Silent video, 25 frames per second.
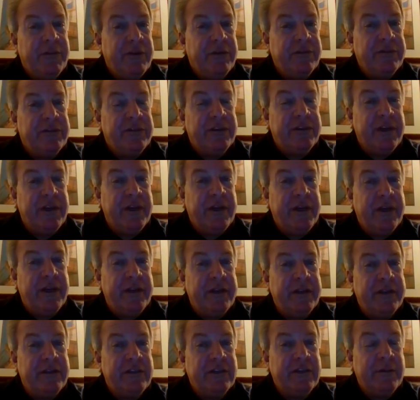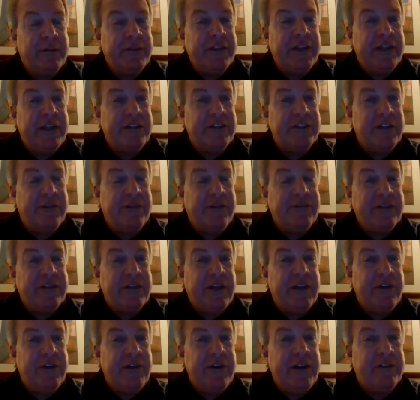Some of those, some of
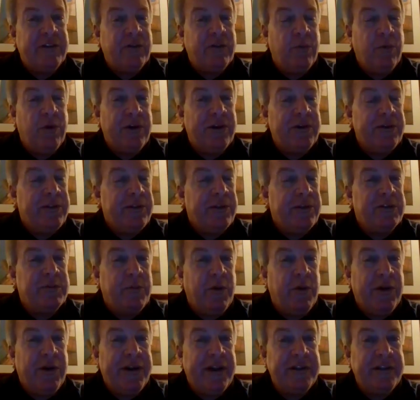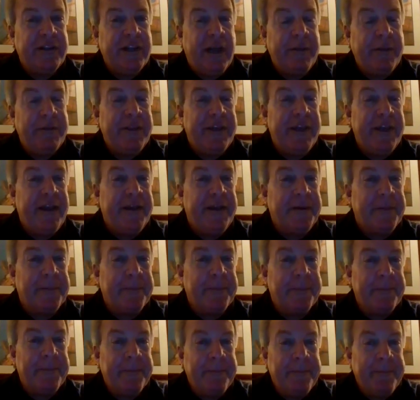that stuff that's underneath the water, they'll spawn on
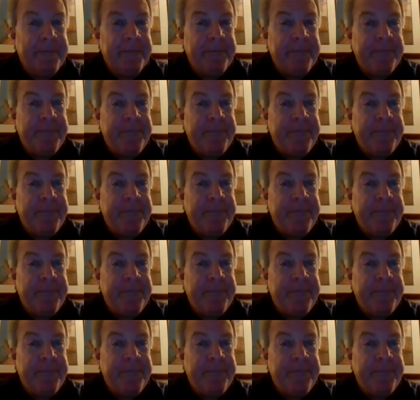top of that.